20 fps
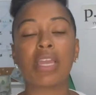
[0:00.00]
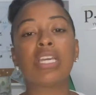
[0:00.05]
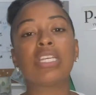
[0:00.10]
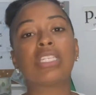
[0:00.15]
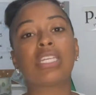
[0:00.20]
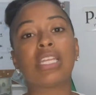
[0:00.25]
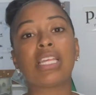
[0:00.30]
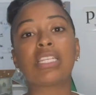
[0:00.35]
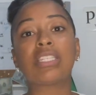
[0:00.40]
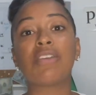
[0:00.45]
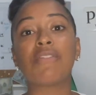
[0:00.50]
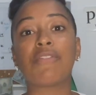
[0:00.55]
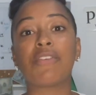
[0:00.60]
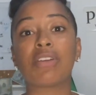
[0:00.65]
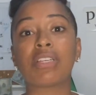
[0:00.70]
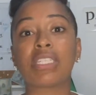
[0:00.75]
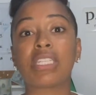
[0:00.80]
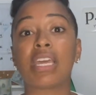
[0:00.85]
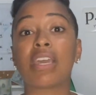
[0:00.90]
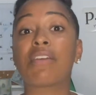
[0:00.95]
So that's the
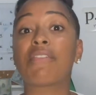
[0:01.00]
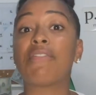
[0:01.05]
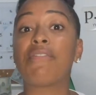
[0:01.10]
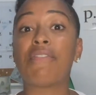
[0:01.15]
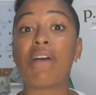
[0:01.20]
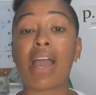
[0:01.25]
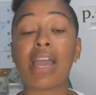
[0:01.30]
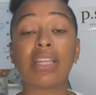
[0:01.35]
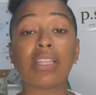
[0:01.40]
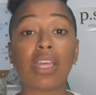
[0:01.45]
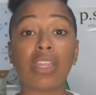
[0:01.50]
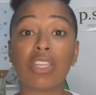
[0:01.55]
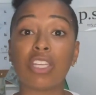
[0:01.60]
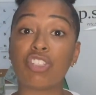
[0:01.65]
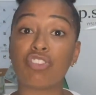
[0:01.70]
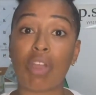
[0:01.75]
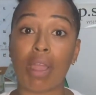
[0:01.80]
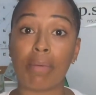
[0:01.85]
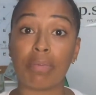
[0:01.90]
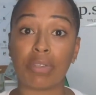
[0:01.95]
first thing. Find other
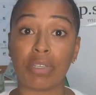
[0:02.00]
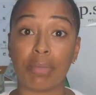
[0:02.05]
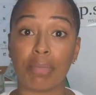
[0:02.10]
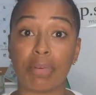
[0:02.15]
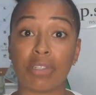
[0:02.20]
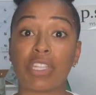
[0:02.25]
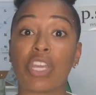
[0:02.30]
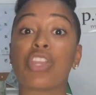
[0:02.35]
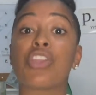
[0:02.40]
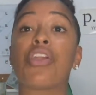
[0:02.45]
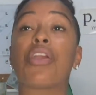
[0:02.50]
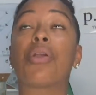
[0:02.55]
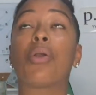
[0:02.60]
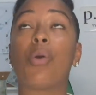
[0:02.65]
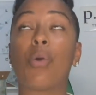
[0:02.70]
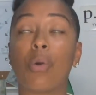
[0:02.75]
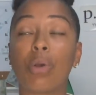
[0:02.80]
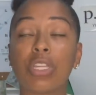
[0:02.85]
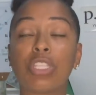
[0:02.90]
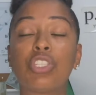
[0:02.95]
drop shippers, and you're
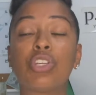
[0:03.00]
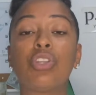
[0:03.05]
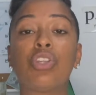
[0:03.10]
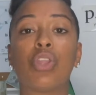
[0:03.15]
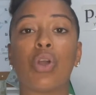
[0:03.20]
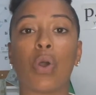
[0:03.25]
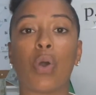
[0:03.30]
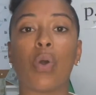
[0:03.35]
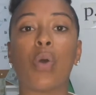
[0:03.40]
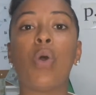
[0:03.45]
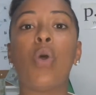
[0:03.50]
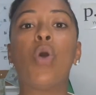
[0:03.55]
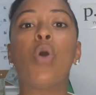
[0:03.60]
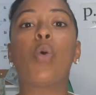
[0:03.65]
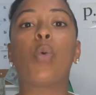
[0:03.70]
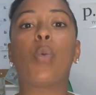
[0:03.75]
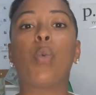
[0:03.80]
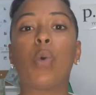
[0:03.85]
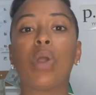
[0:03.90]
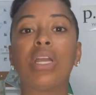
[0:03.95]
going to know
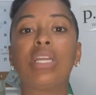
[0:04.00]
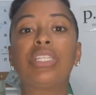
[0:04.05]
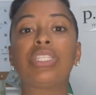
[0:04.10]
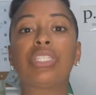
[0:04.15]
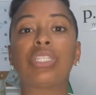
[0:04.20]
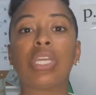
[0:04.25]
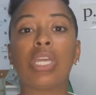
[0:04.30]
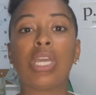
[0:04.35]
which